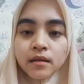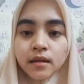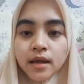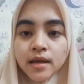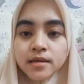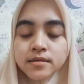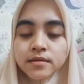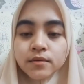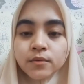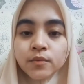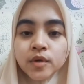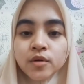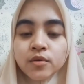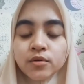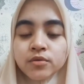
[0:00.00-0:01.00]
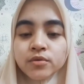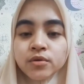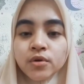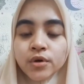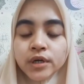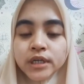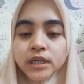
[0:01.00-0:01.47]
Next, we go to
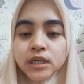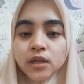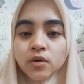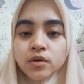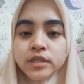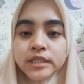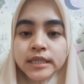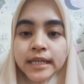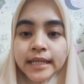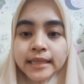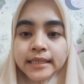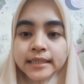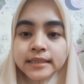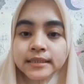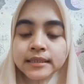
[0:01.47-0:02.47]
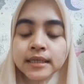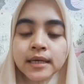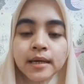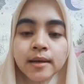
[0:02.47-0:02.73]
local oscillator.